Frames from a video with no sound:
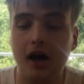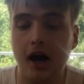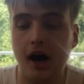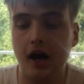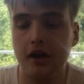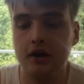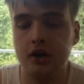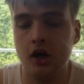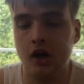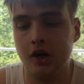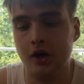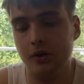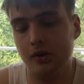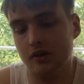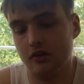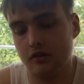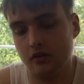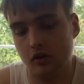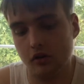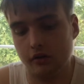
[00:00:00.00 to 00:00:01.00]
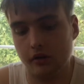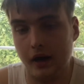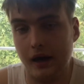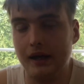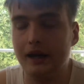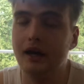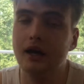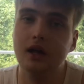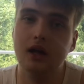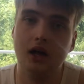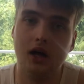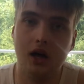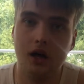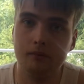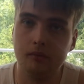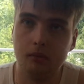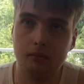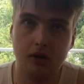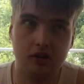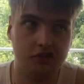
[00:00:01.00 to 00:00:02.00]
I know, it's not great.
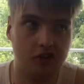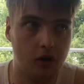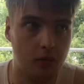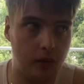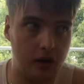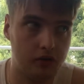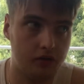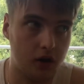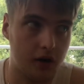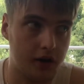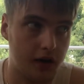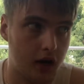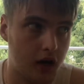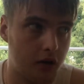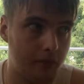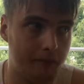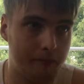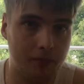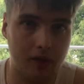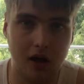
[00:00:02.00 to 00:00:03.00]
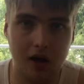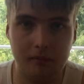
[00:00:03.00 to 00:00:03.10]
I'm actually away right now.